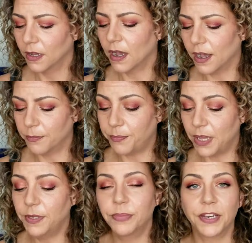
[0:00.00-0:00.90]
Um,
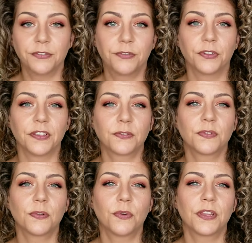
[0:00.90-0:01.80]
Baby Blendiful. This
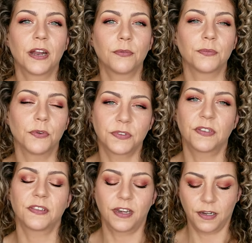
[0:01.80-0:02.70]
was the one that I was most
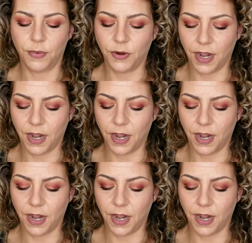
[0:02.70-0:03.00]
excited about.